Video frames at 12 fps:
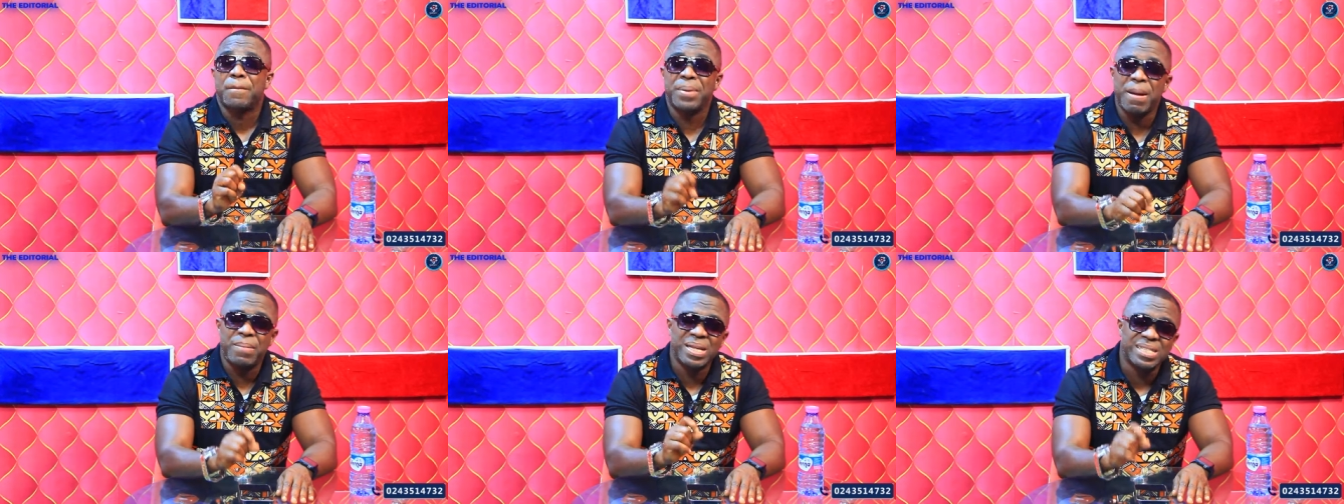
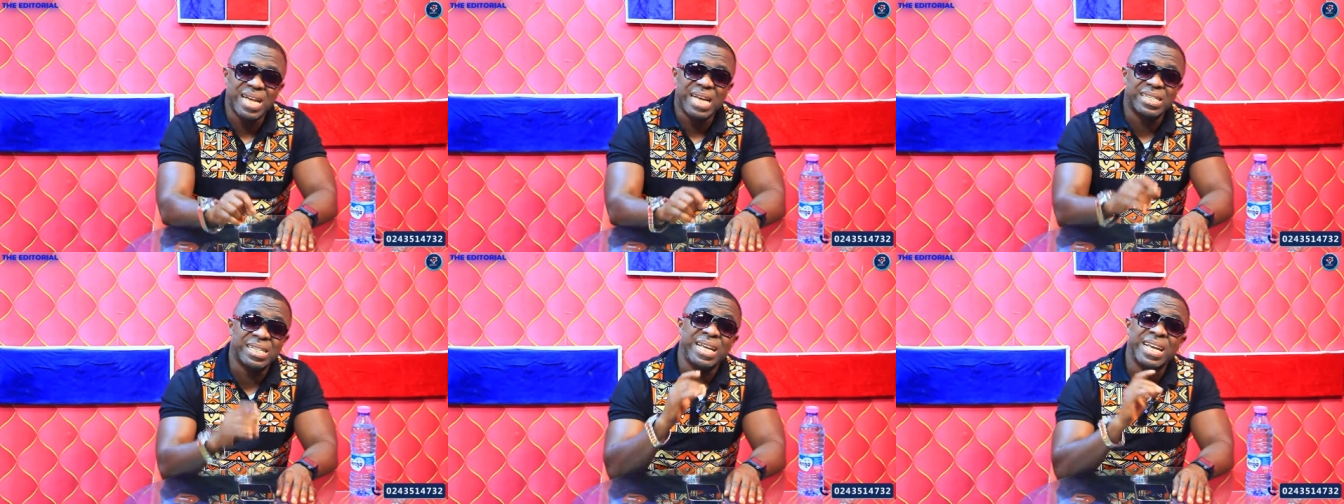
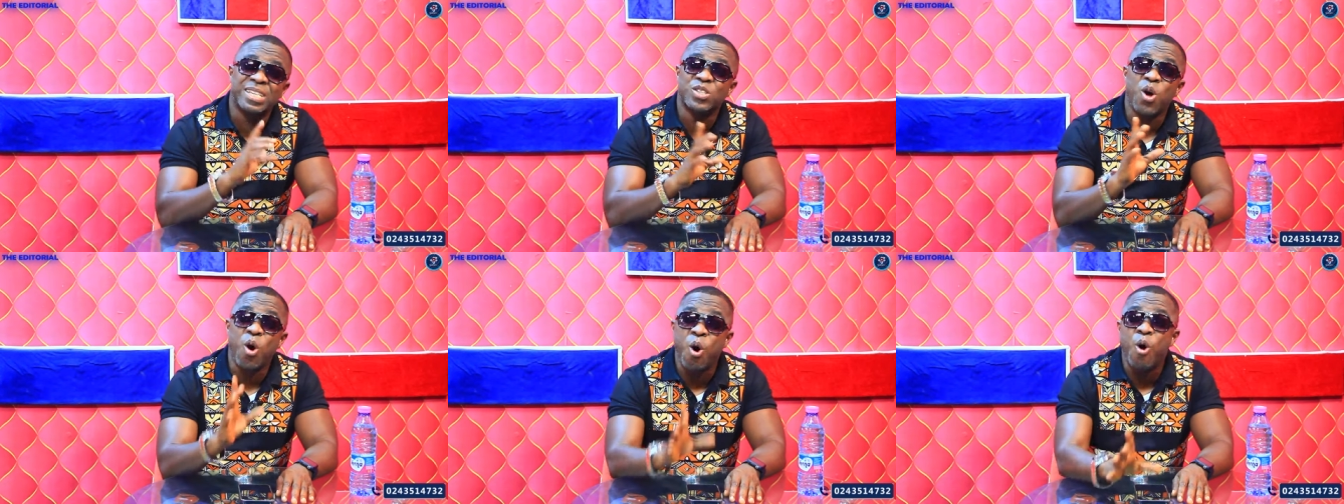publicizing
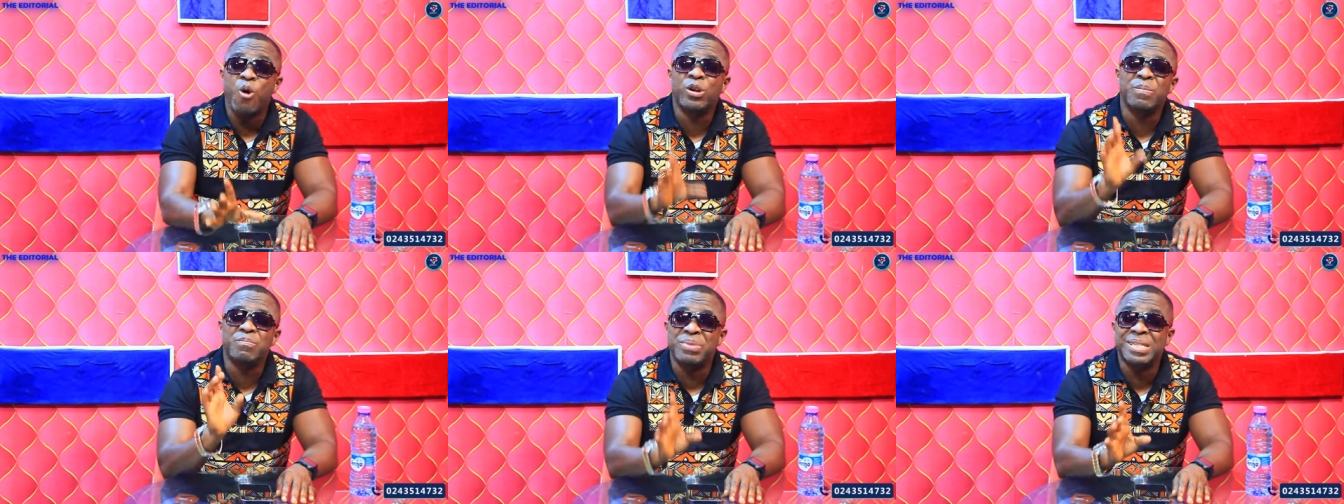his
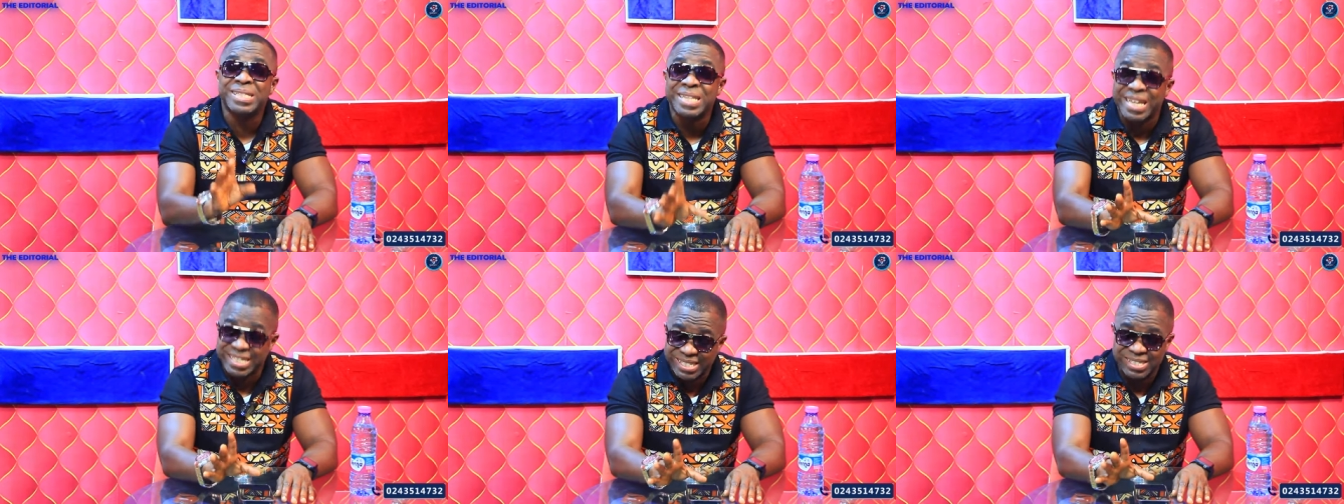own
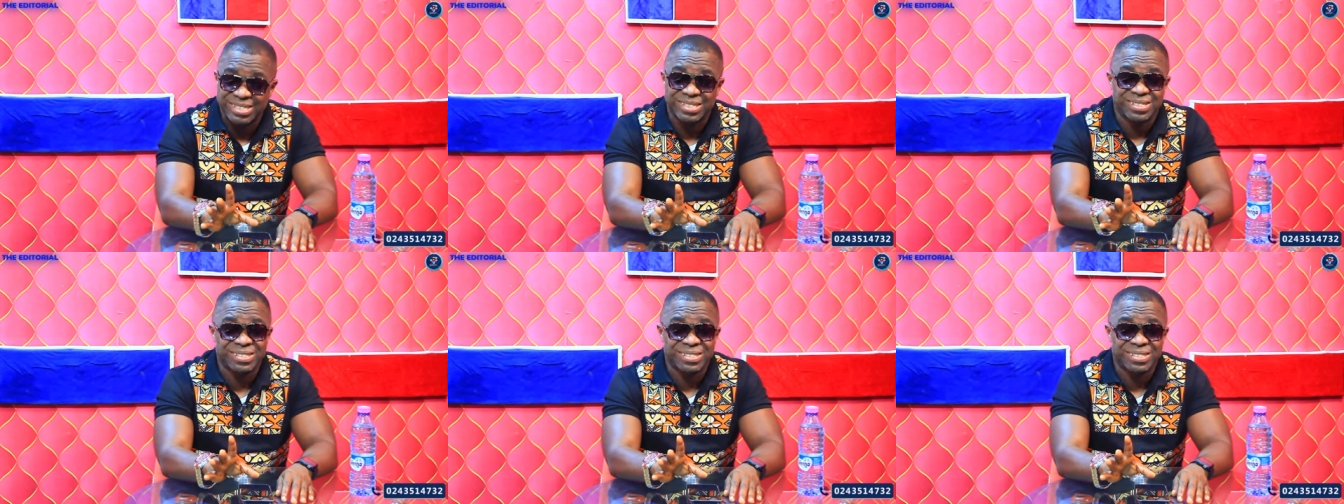business.